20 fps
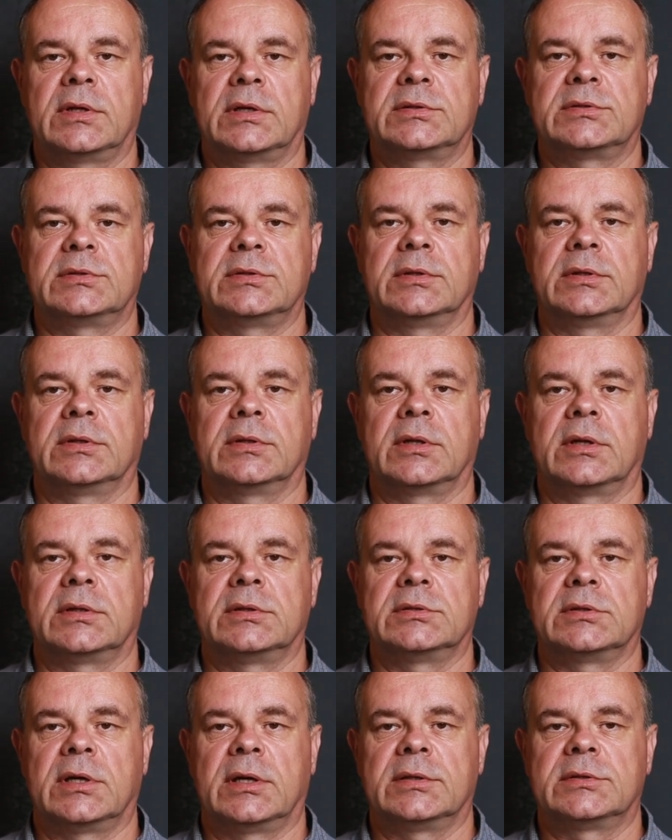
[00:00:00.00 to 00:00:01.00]
testing the
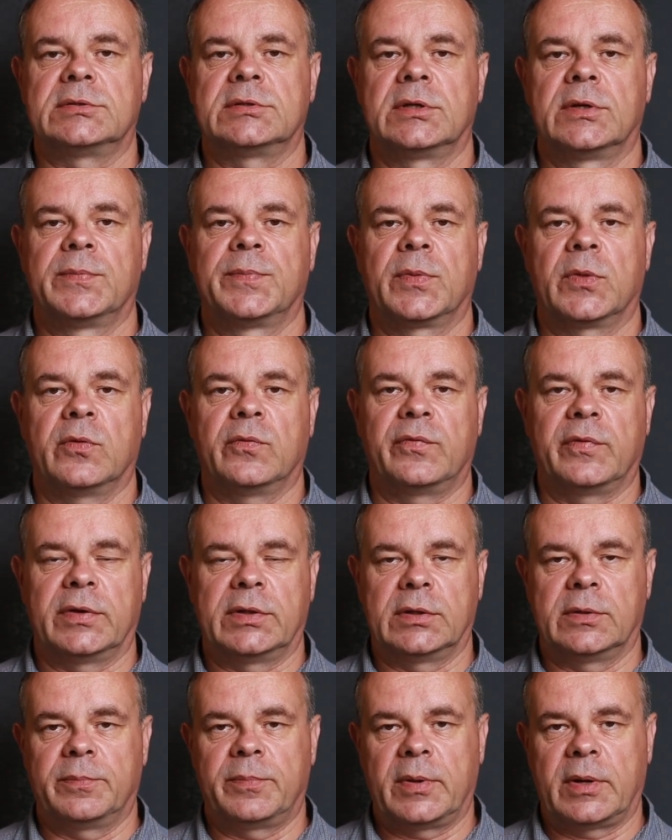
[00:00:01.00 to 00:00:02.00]
results of
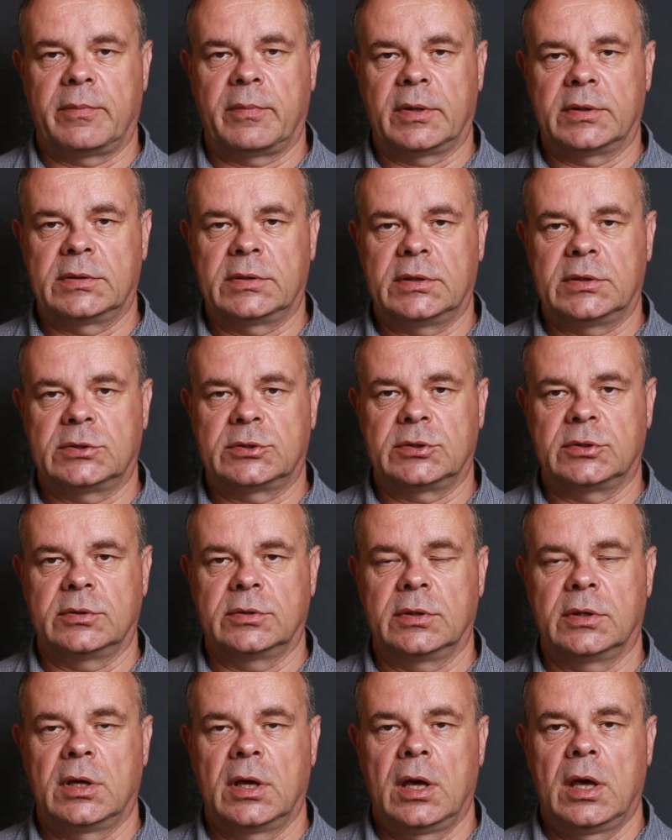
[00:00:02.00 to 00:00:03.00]
an implementation.